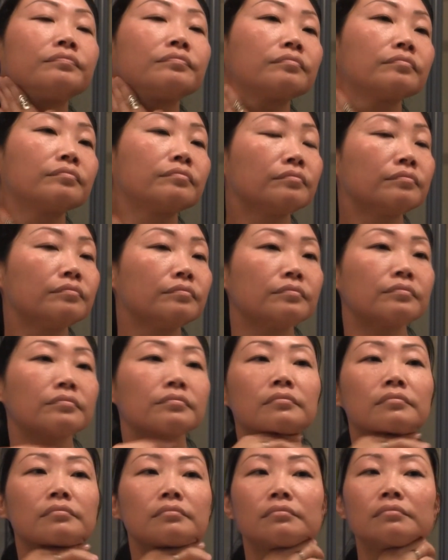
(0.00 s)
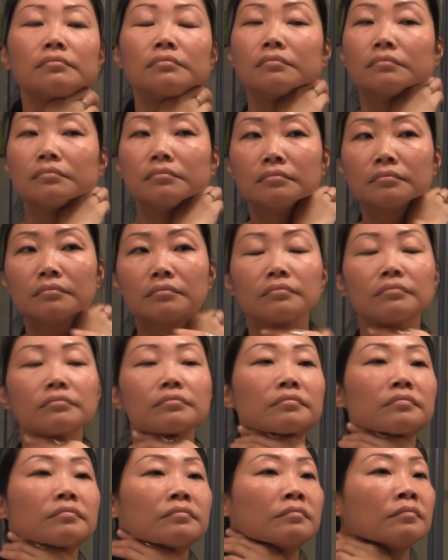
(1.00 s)

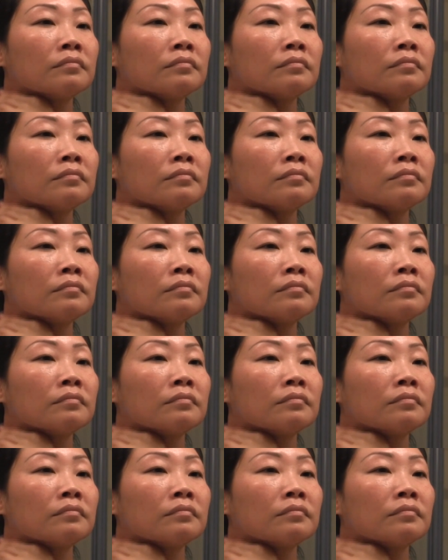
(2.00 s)
(silence)